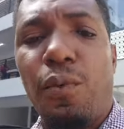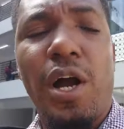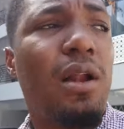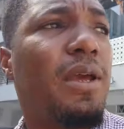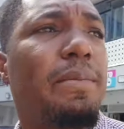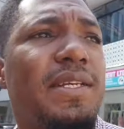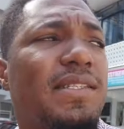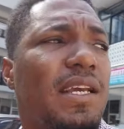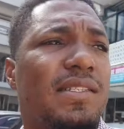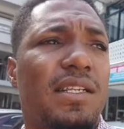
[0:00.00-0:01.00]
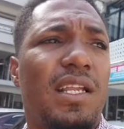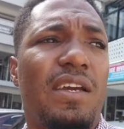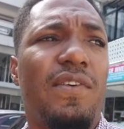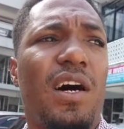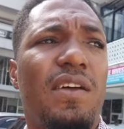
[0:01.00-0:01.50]
We all make mistakes in
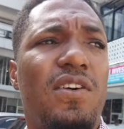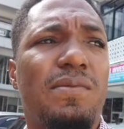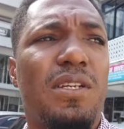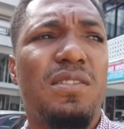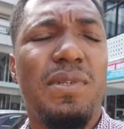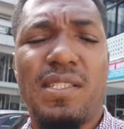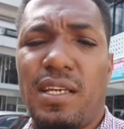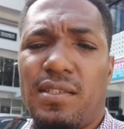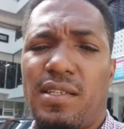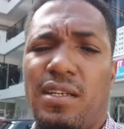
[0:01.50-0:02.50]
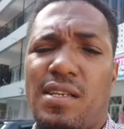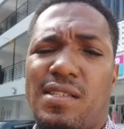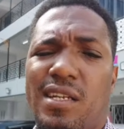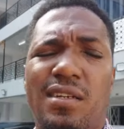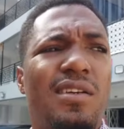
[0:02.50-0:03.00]
life. All of us make mistakes, you
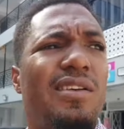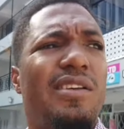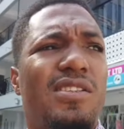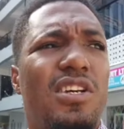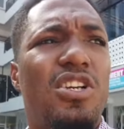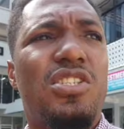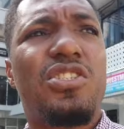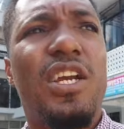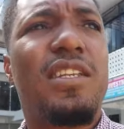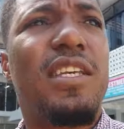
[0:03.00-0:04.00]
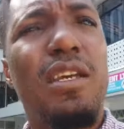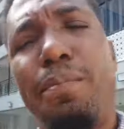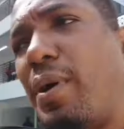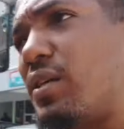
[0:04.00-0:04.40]
understand? So just try to keep